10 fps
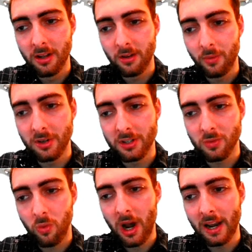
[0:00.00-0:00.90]
which is
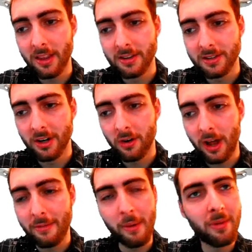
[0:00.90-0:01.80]
y to the 0.
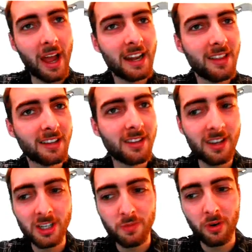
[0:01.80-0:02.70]
And remember, anything to the
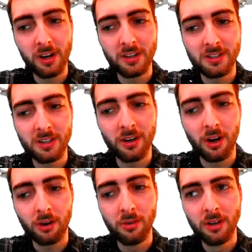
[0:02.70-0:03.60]
exponent is
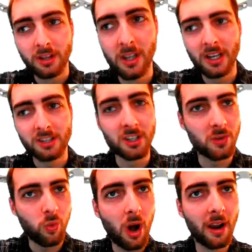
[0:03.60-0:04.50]
0 is just
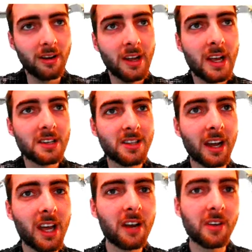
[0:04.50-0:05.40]
1. So that
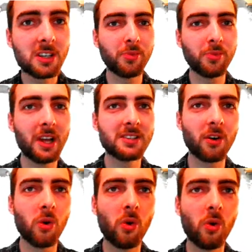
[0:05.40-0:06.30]
kind of explains that
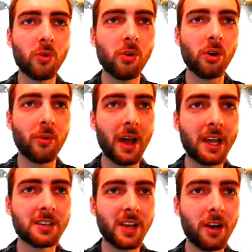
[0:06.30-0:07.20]
whole rule,
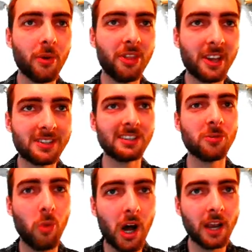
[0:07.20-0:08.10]
right? Because I know this is
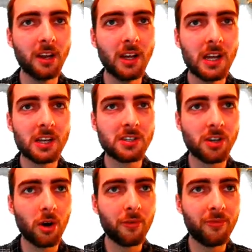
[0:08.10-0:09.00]
1.
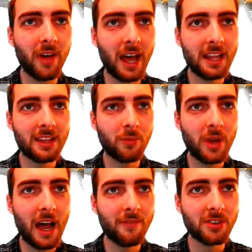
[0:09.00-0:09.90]
So if anything
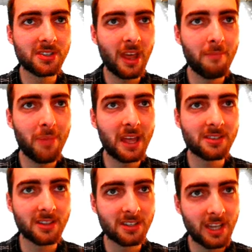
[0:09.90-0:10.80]
we have the same base
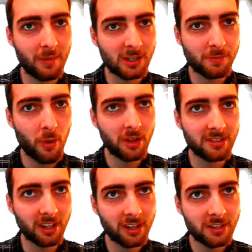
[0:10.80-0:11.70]
and the same exponents
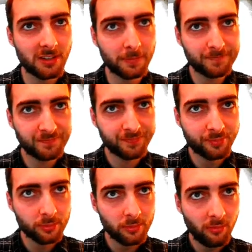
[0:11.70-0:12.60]
like this,
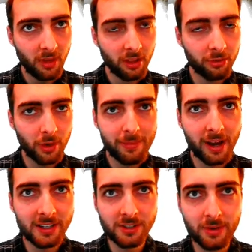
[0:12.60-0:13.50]
3
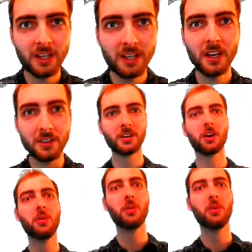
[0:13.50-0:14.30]
minus 3, 0,